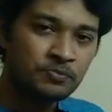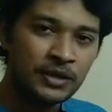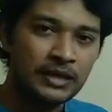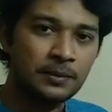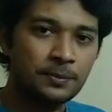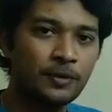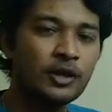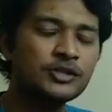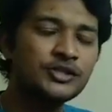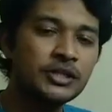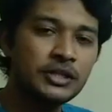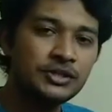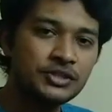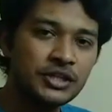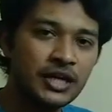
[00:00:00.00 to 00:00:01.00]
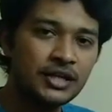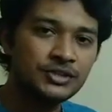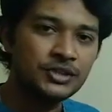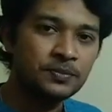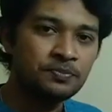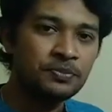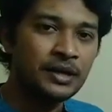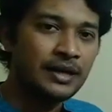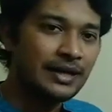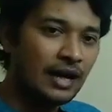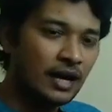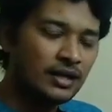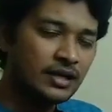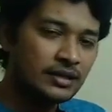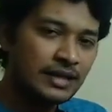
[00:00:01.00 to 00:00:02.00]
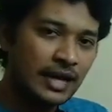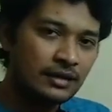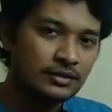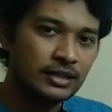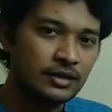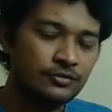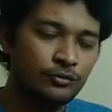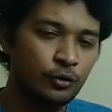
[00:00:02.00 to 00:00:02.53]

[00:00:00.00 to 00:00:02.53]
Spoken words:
And the production in charge, under that there are